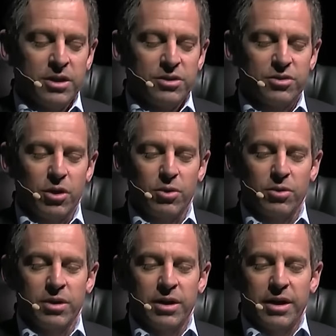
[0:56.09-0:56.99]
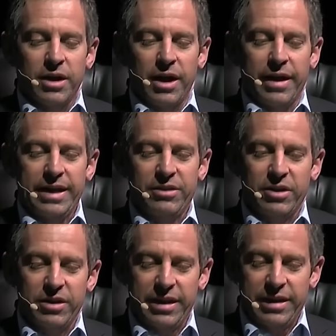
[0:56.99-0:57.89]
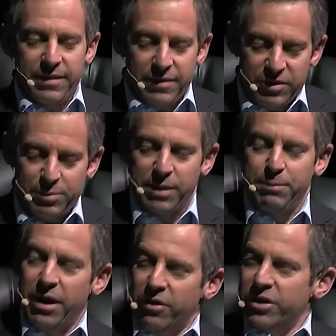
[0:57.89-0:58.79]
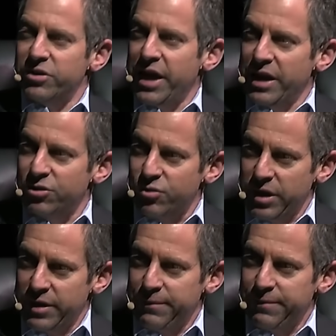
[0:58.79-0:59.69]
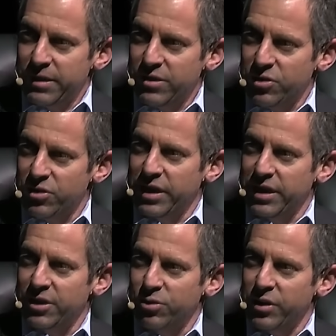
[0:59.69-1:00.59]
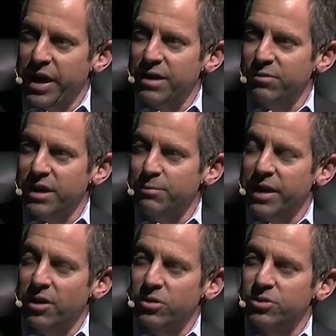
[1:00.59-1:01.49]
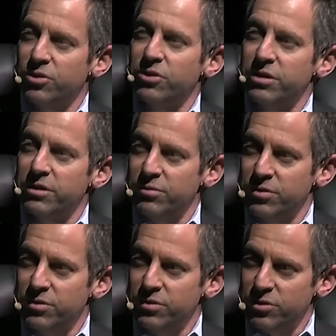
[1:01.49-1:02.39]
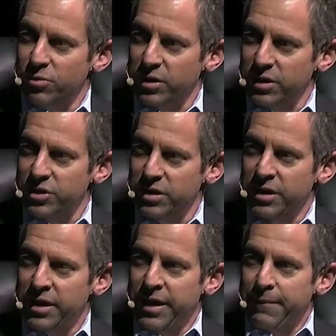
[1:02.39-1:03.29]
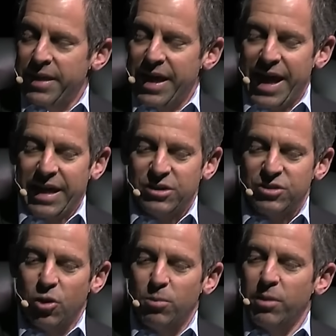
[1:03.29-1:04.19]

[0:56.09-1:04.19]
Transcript: So uh, it, there, has been a barrier to entry to thinking creatively about alternatives to religion. And so